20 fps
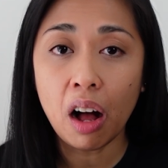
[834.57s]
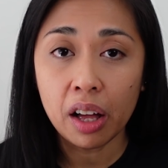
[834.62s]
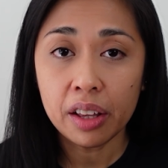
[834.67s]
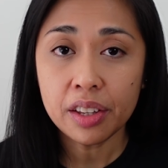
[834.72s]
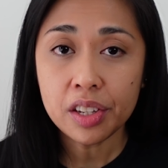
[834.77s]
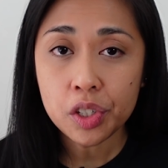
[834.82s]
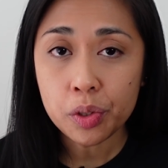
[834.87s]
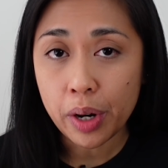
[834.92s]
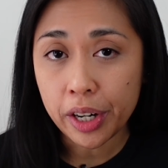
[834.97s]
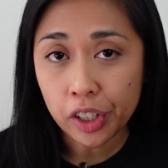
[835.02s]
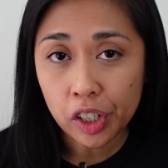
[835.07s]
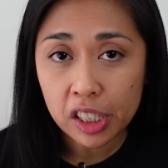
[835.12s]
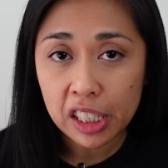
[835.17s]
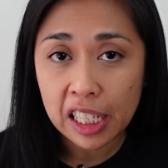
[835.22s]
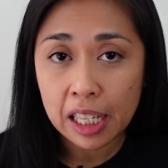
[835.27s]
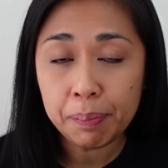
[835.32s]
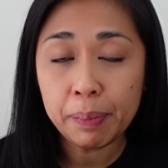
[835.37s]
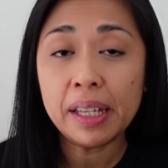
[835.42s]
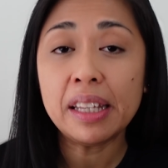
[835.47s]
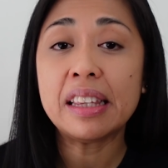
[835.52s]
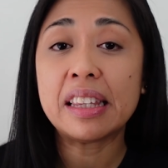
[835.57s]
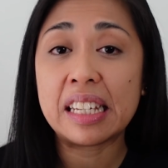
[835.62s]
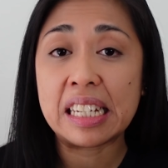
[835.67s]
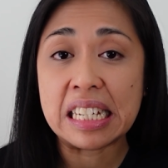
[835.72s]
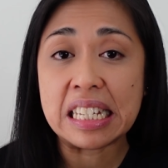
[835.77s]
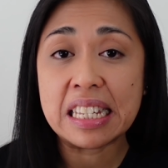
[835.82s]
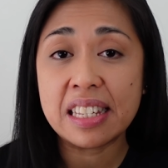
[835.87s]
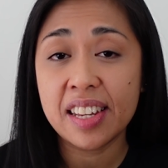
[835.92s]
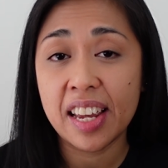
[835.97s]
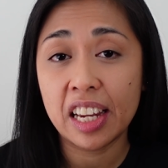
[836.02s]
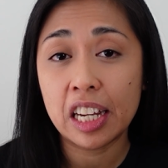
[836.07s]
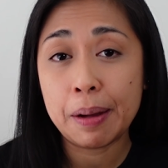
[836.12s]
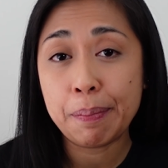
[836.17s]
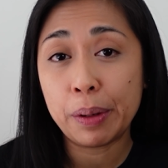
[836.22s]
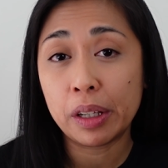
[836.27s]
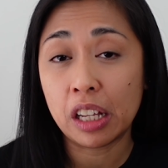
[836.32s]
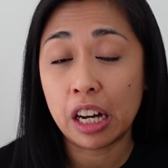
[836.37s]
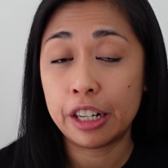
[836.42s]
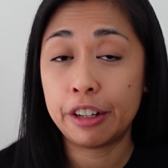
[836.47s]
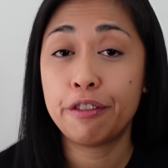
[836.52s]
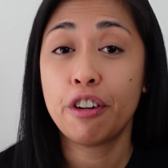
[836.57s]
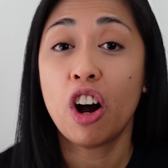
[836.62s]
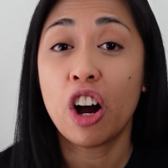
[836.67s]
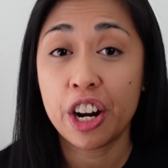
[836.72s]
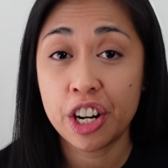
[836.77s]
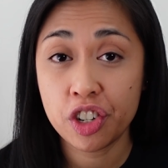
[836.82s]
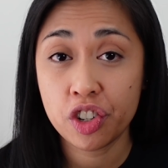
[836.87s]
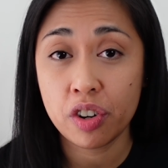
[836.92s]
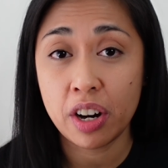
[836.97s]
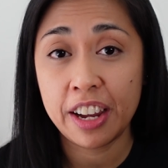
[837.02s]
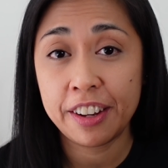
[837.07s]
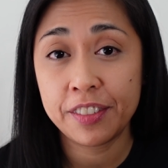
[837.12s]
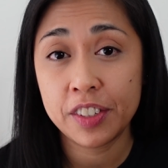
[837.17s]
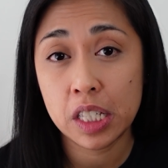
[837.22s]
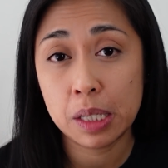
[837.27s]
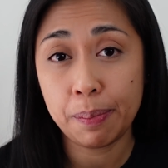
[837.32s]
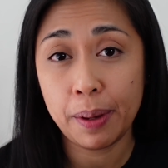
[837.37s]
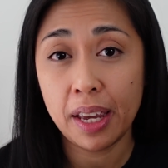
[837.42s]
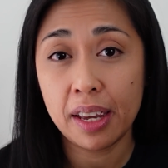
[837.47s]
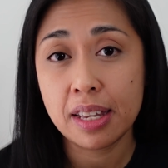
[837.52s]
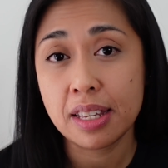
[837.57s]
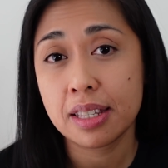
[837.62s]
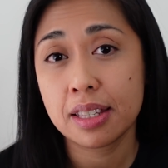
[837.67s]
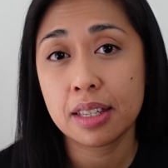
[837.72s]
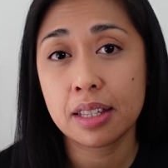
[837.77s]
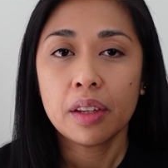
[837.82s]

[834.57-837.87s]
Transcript: All this record keeping does take up a lot of hard drive space.